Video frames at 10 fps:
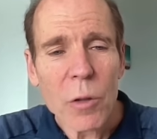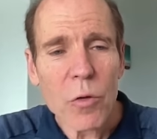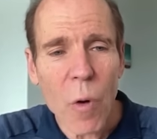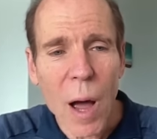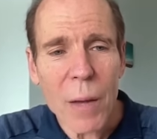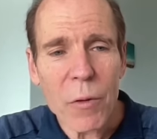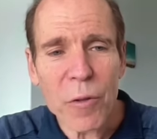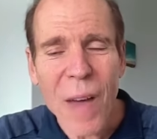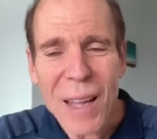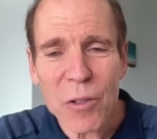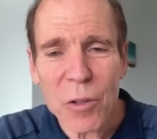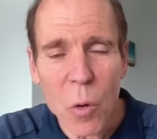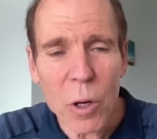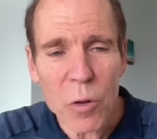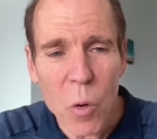drives fat
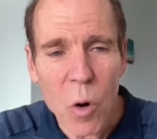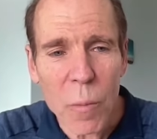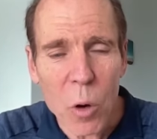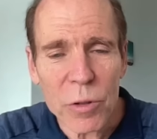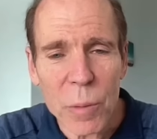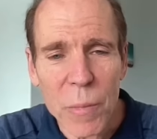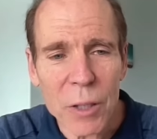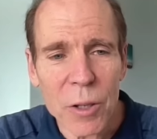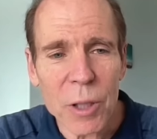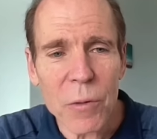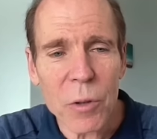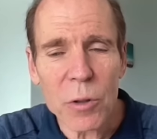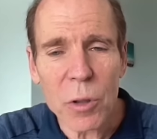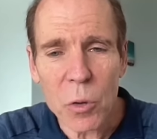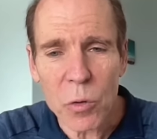storage hormones that makes it
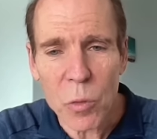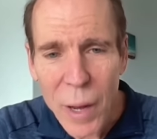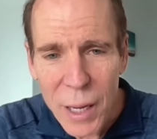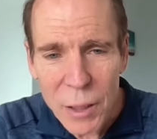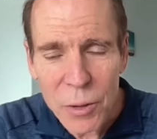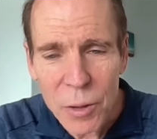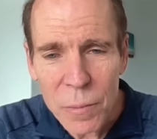difficult to lose weight,